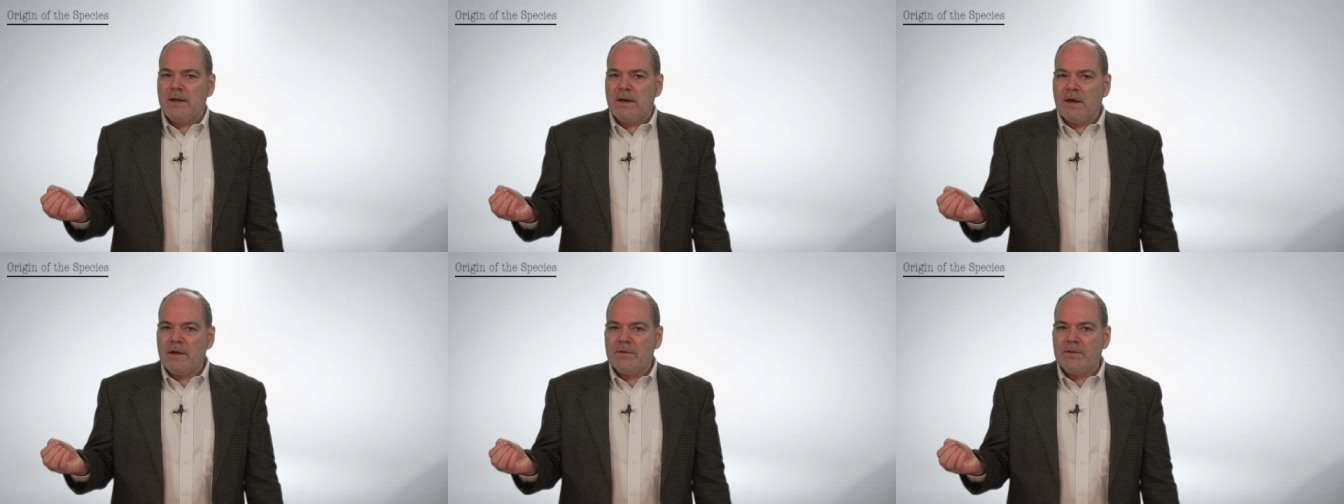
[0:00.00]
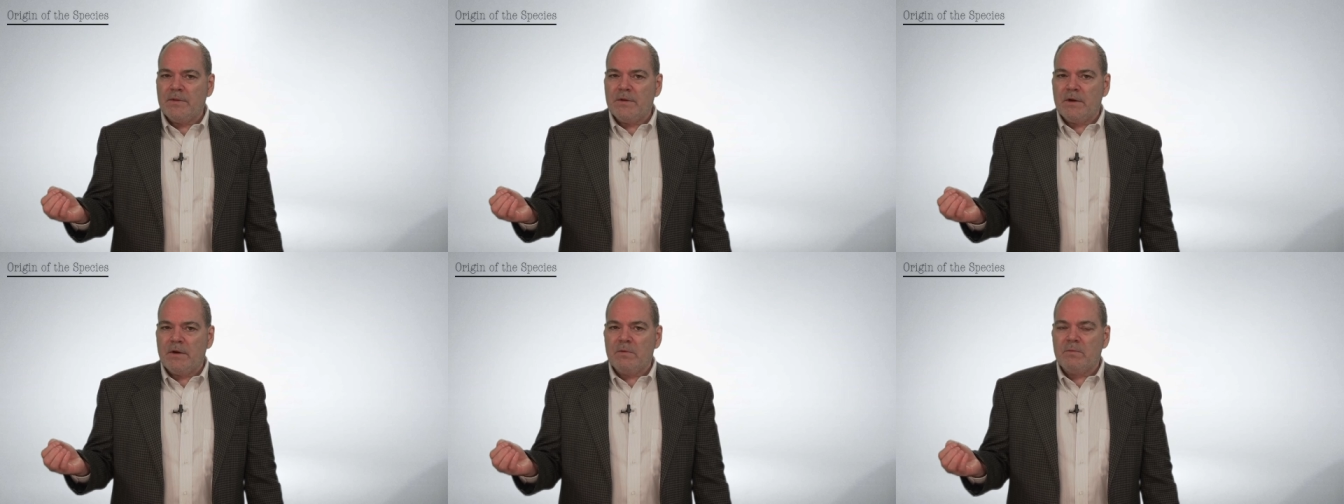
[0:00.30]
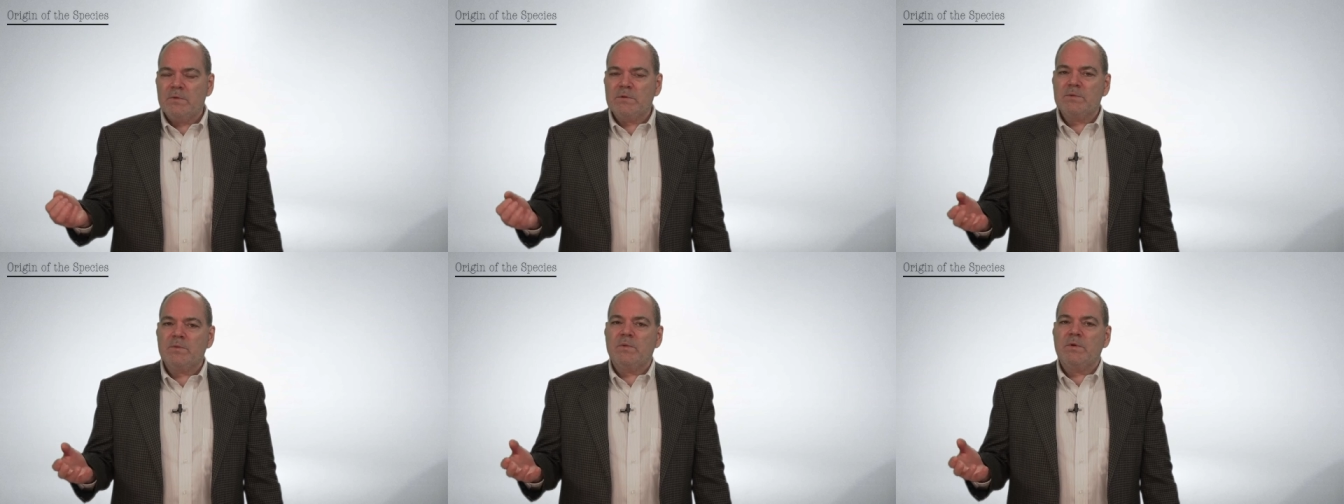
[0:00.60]
out there
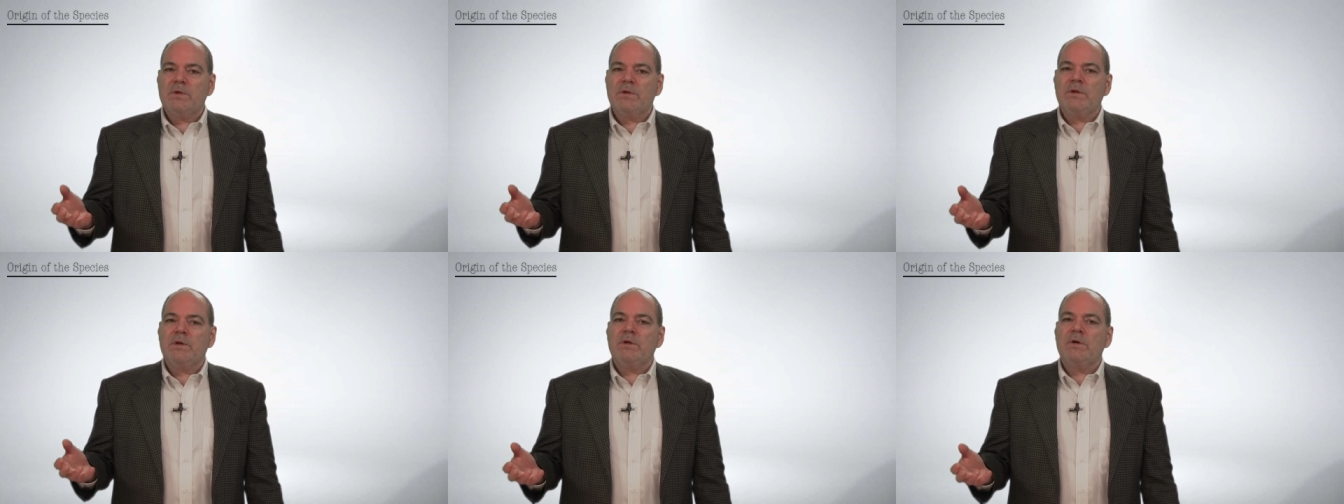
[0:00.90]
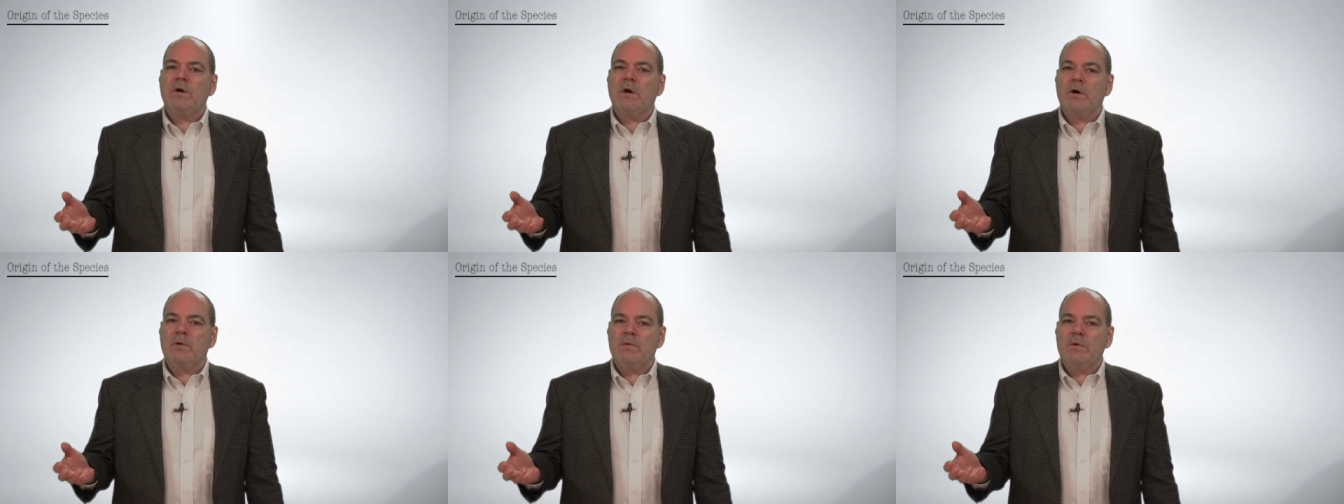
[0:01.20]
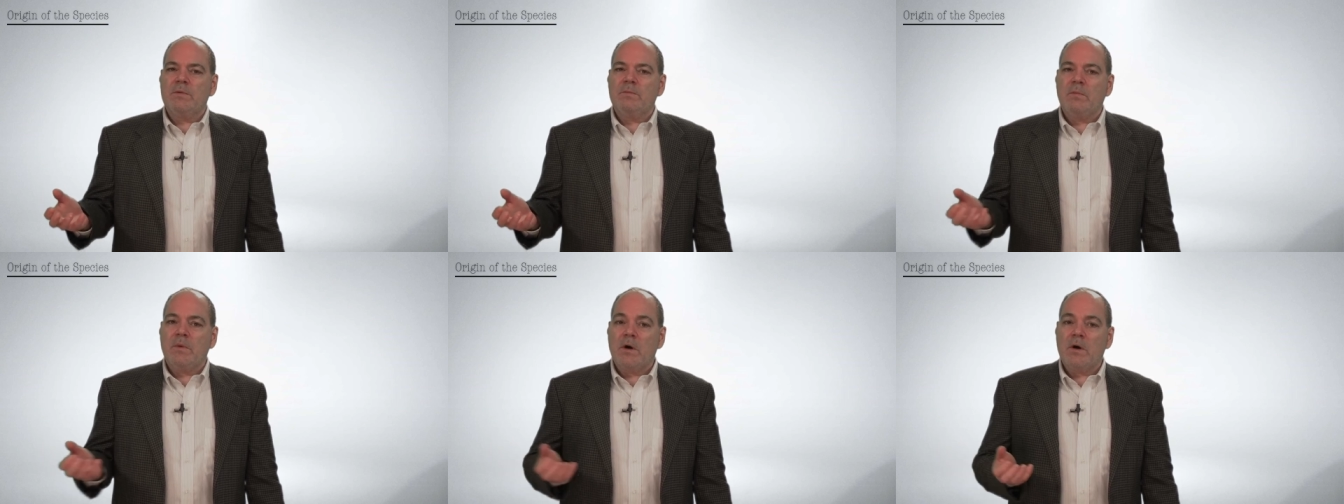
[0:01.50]
was one that
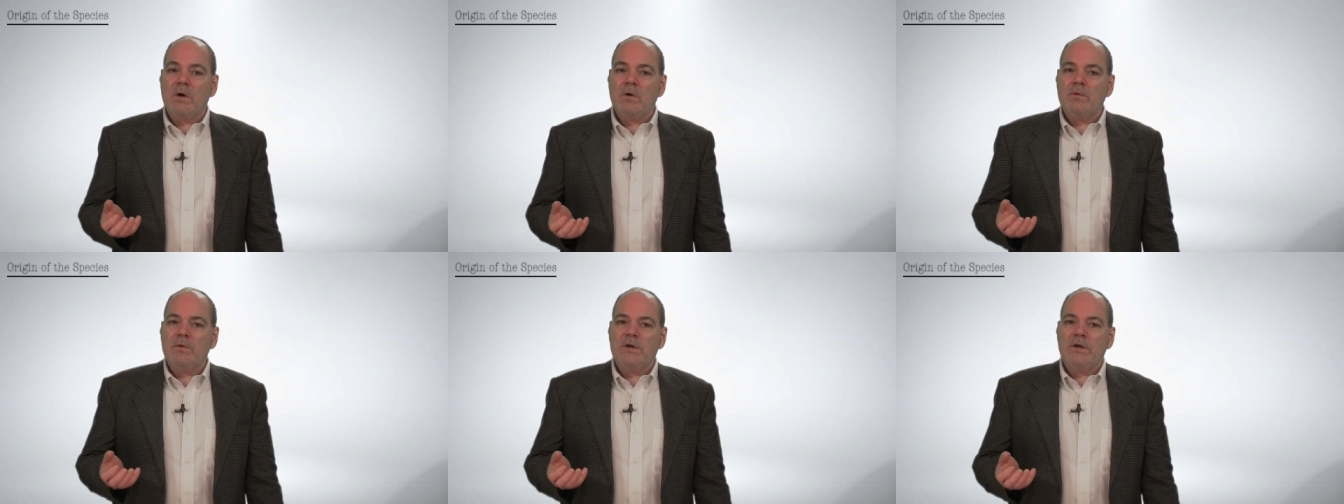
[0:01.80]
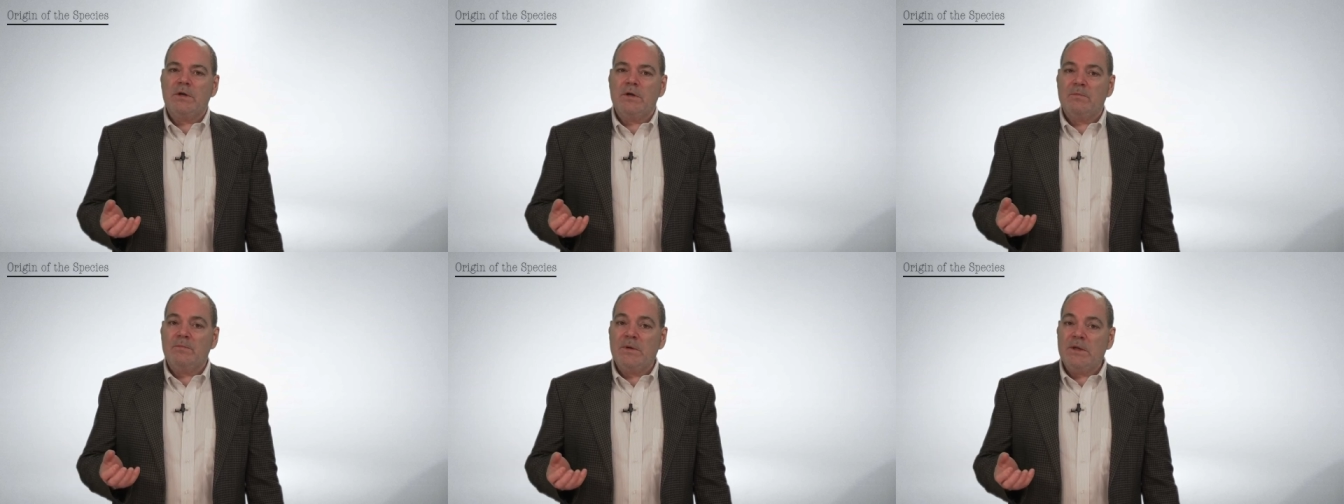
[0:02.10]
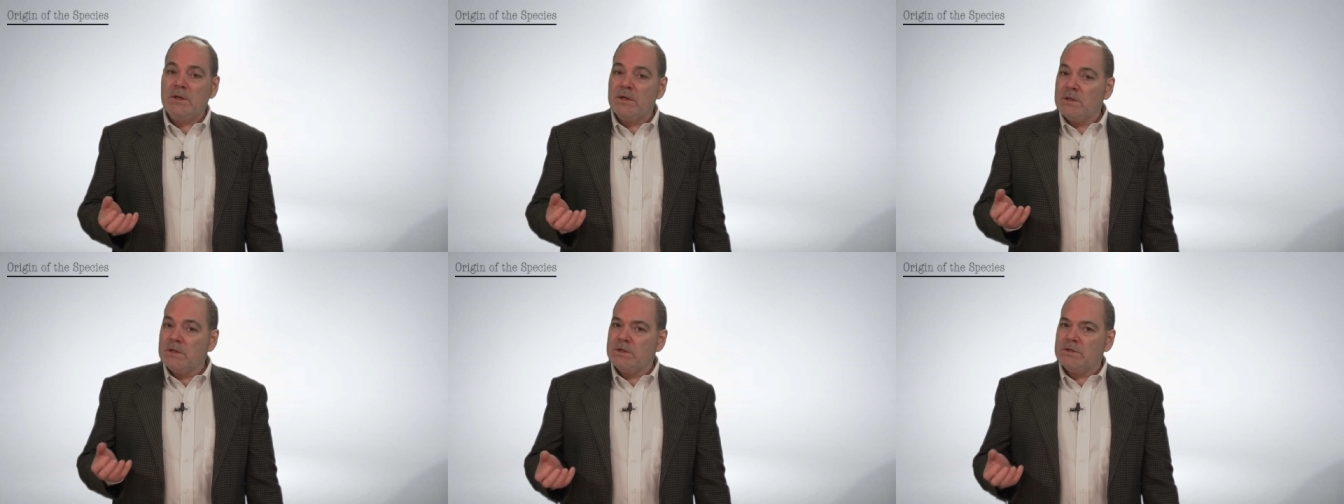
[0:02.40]
Darwin borrowed and
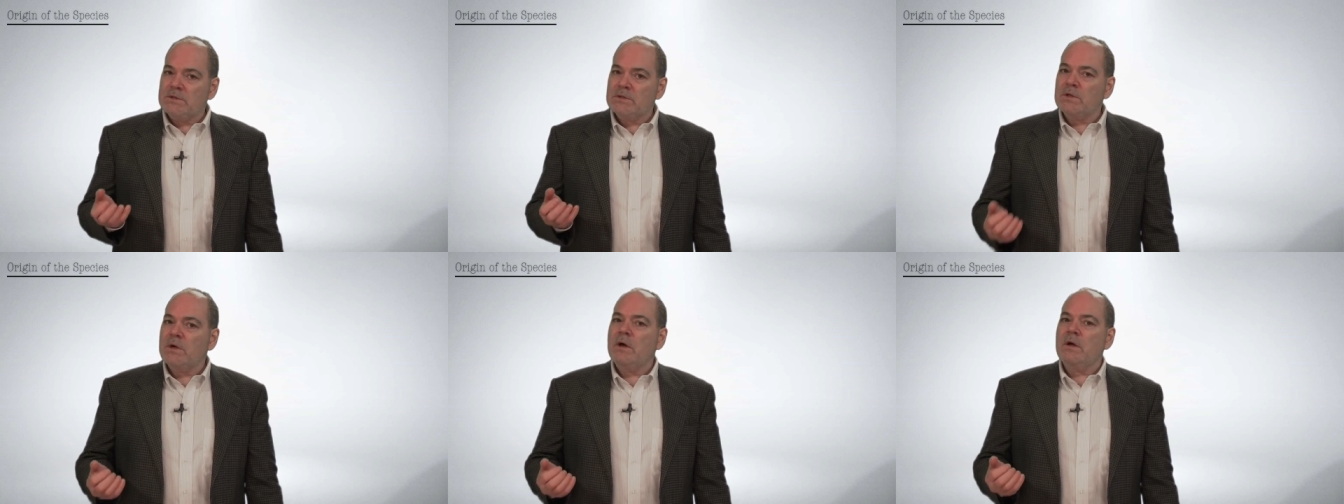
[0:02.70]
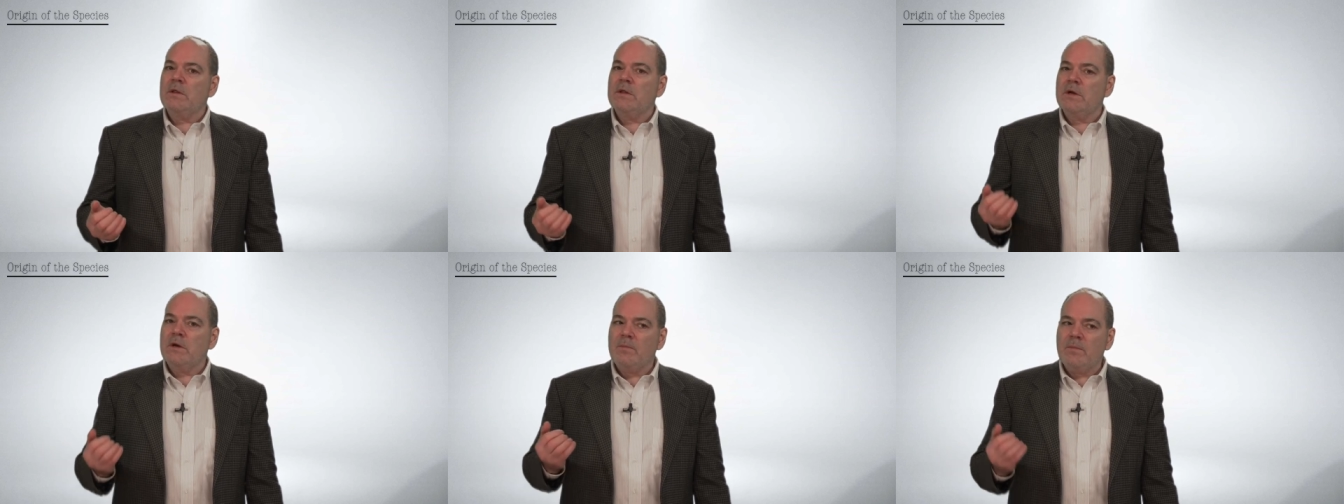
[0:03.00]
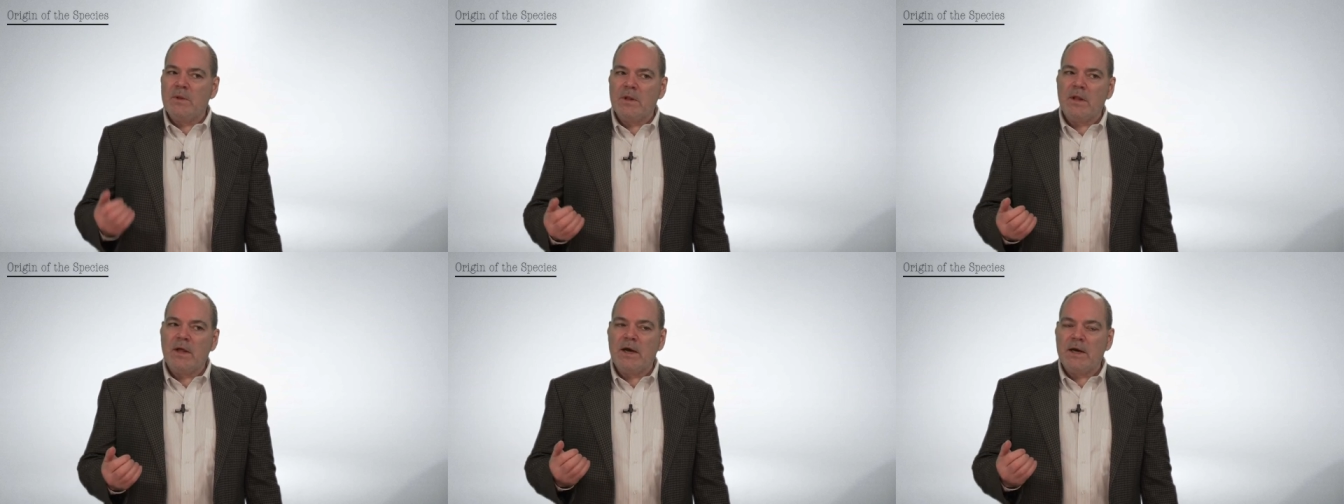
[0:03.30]
immediately saw that
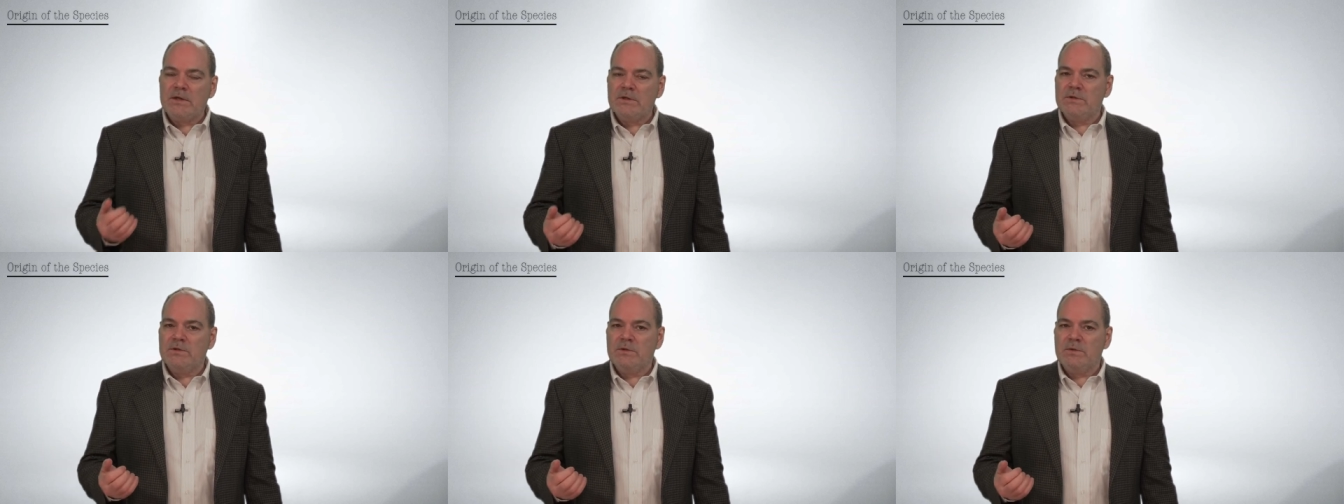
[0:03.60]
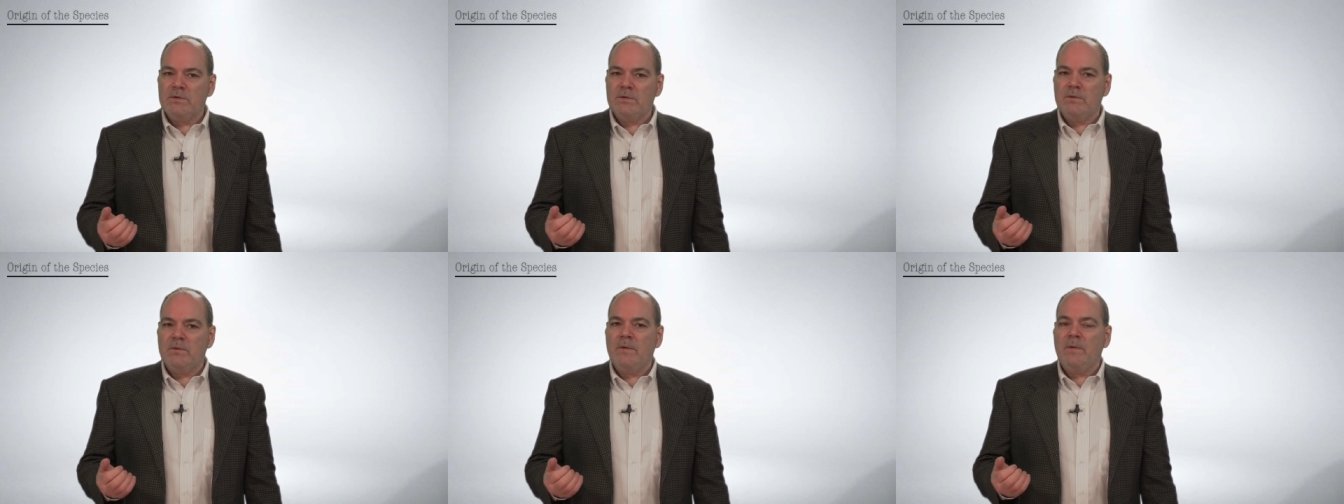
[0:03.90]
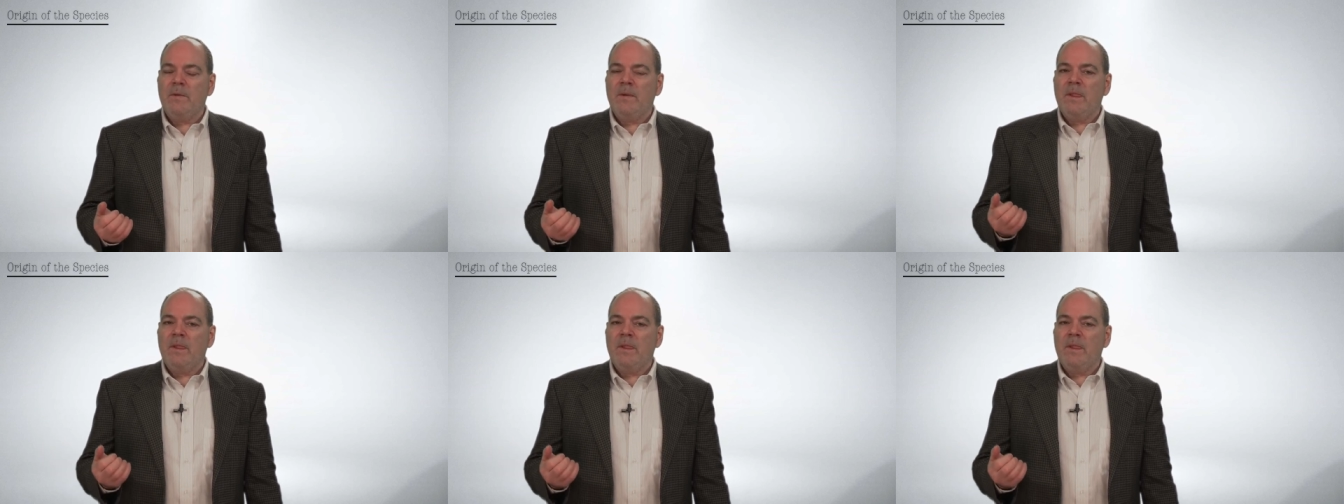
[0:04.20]
applied to